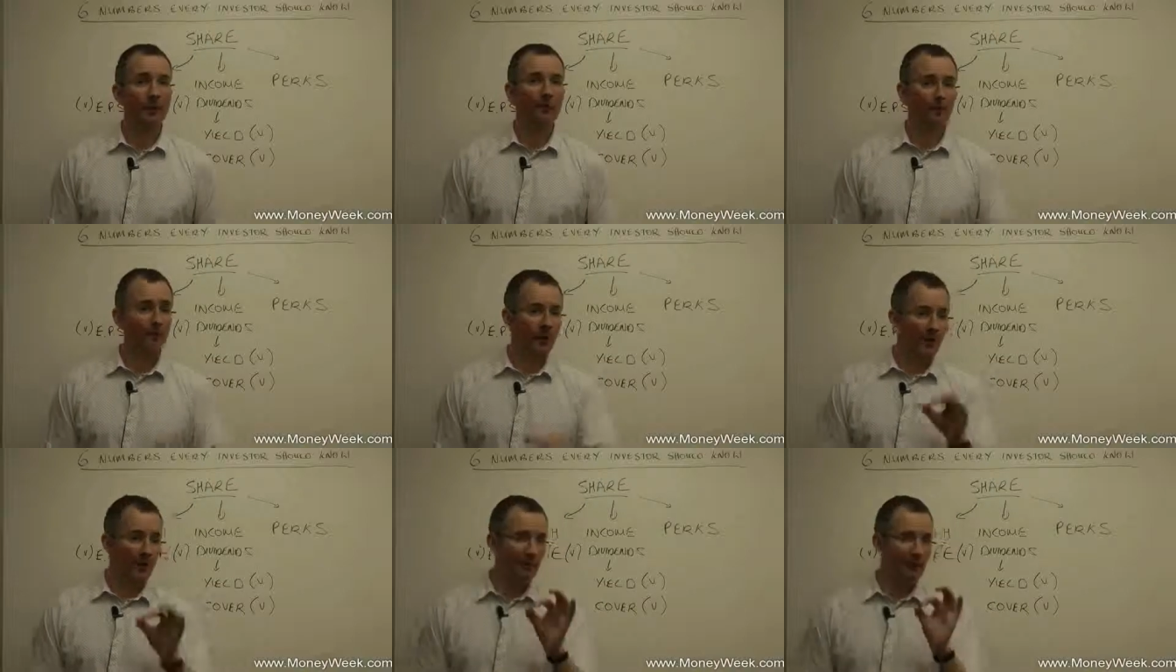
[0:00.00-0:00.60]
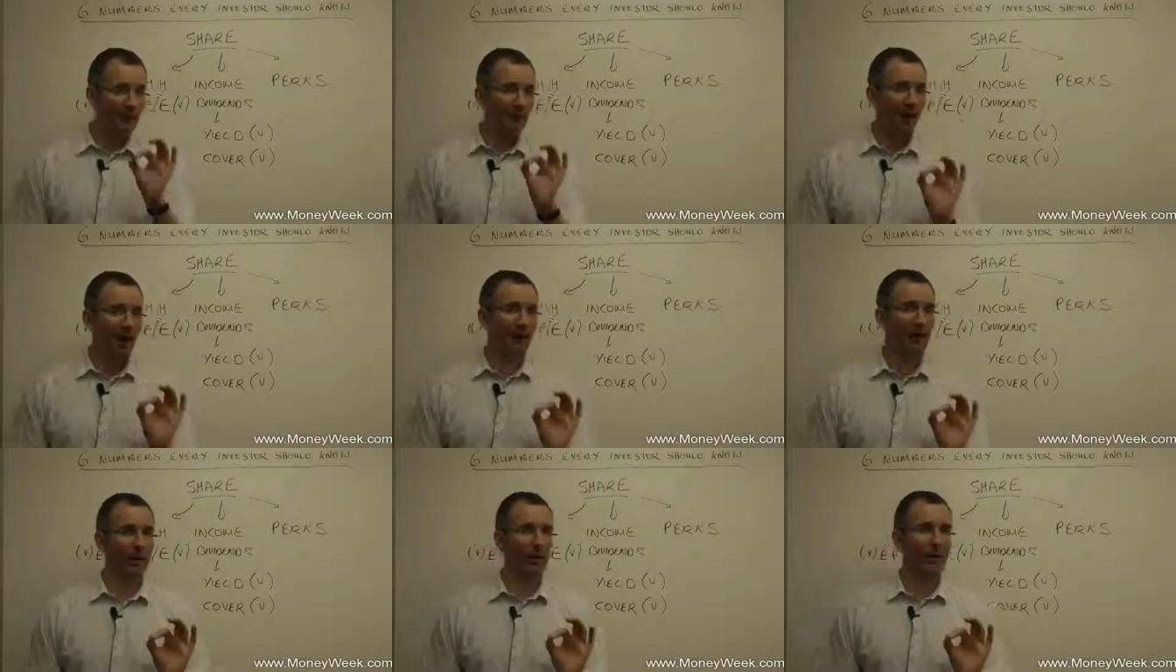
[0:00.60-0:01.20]
So if you're looking for a
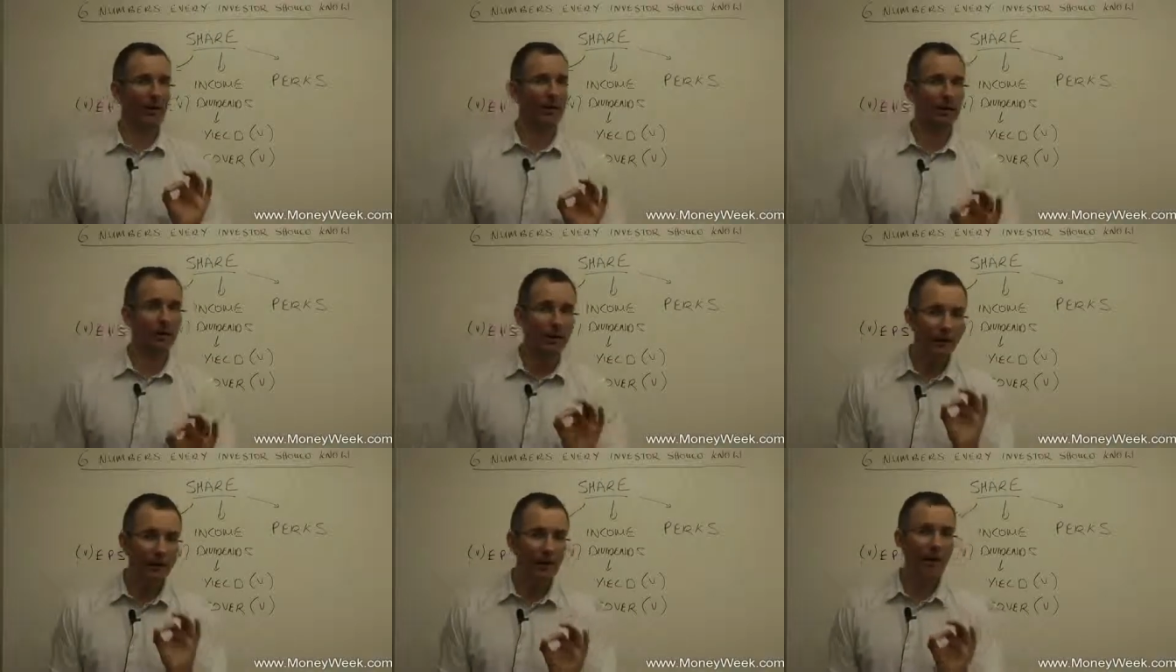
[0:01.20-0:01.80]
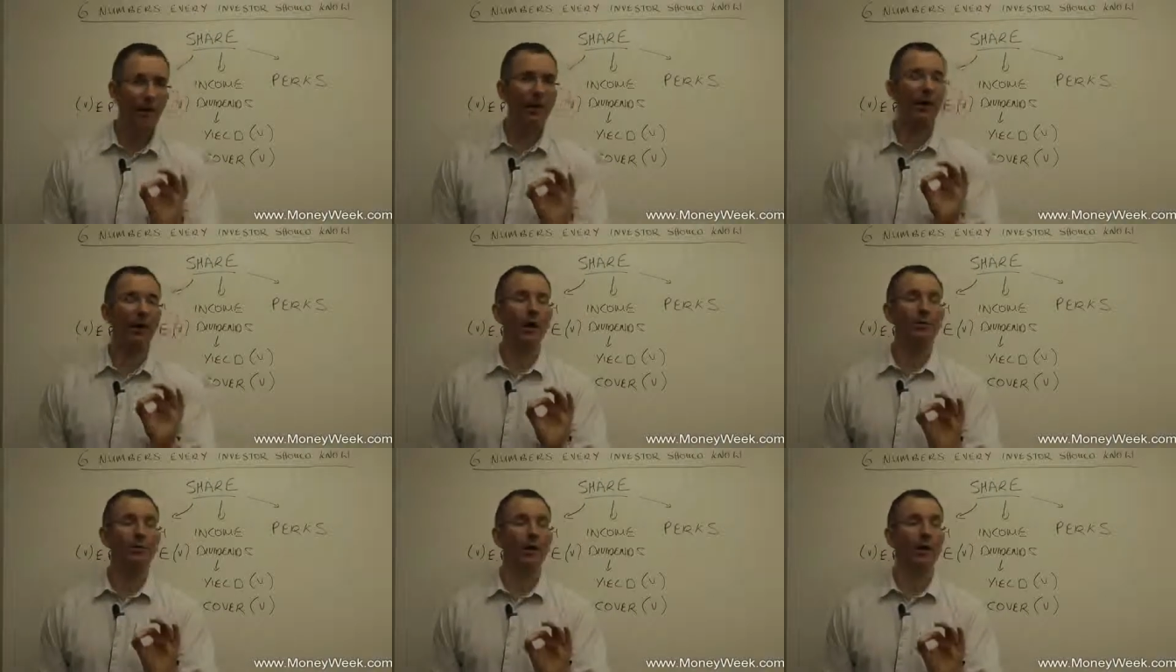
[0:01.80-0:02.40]
bargain, you don't want
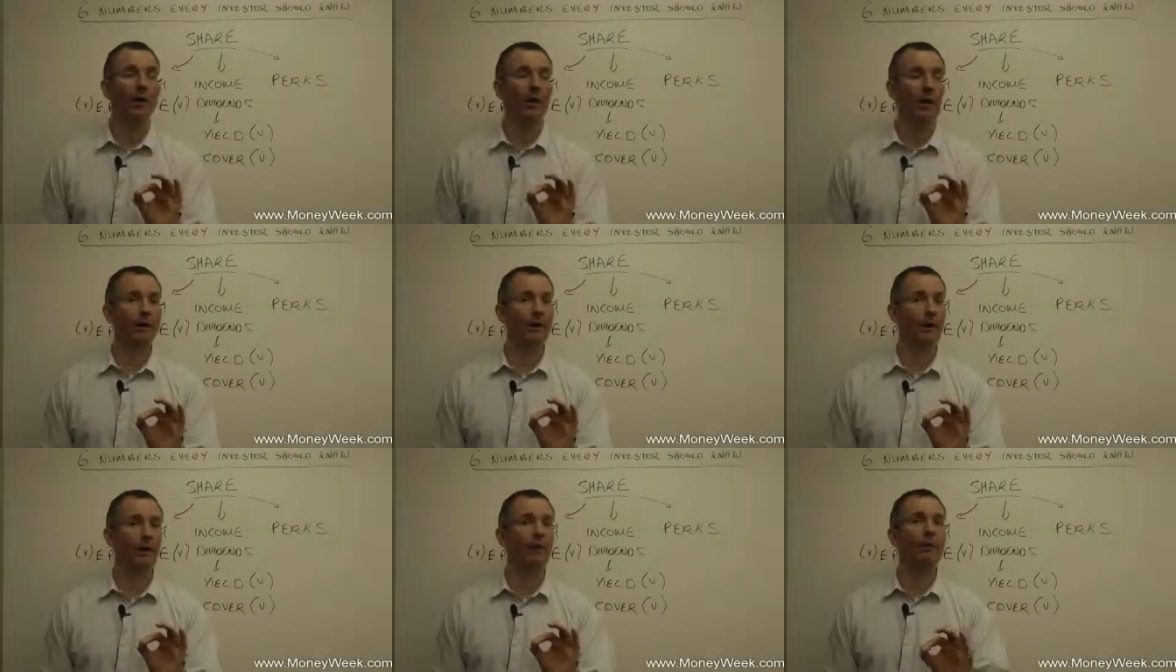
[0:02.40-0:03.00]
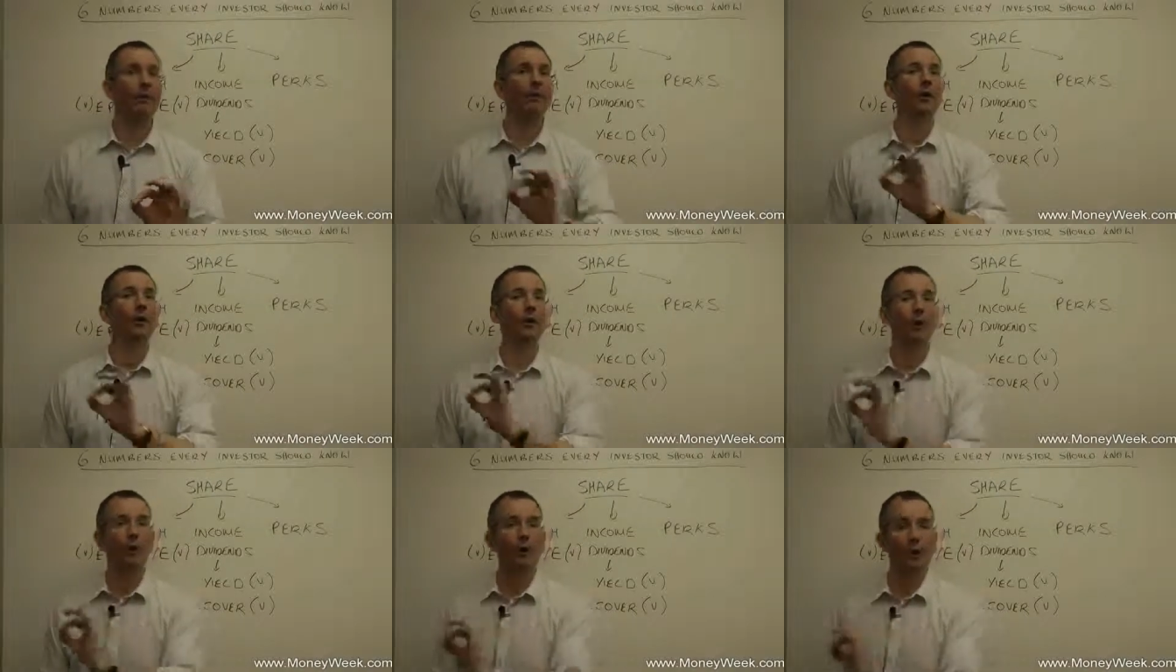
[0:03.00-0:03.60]
high PE ratios,
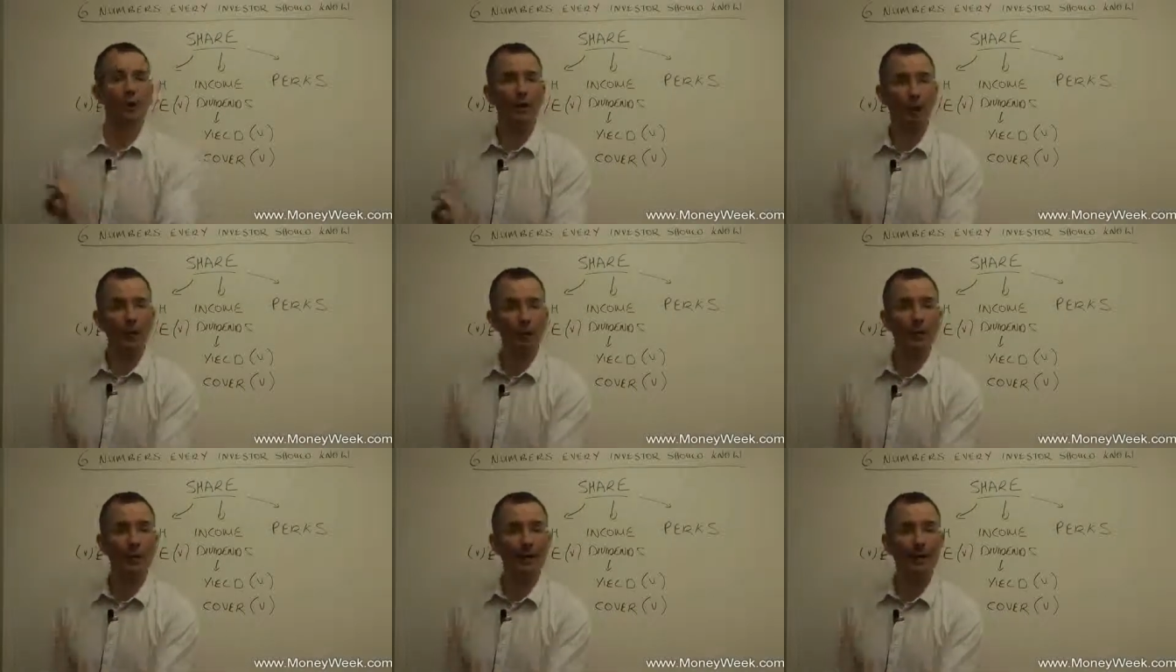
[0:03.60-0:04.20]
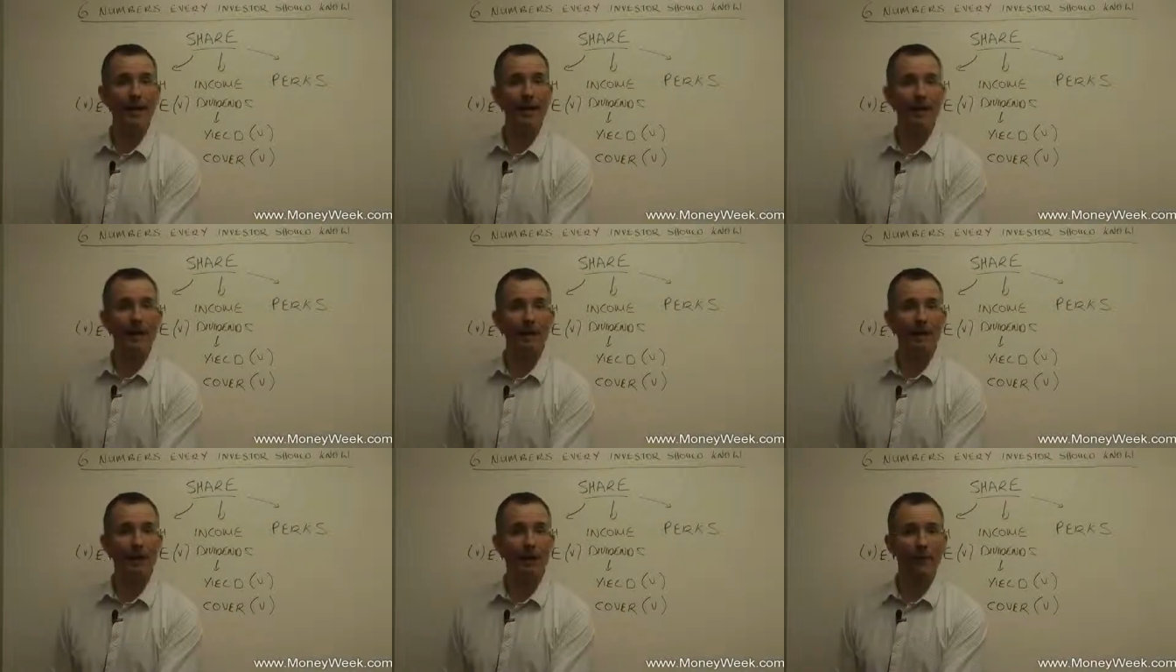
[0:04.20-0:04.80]
you want low PE
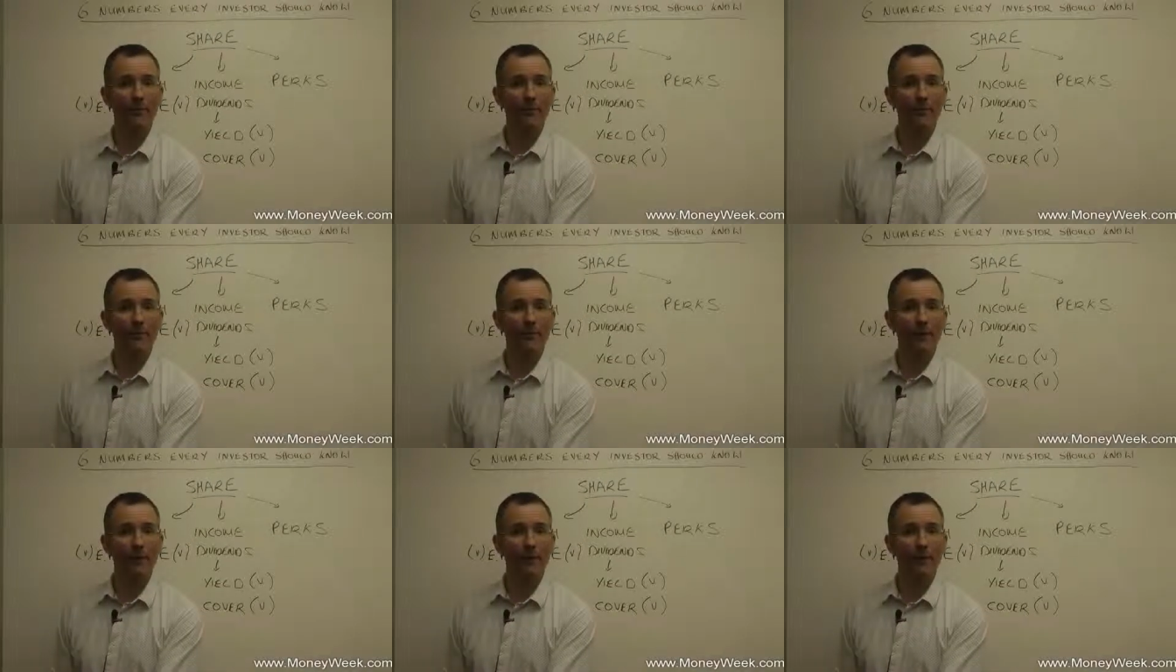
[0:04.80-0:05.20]
ratios.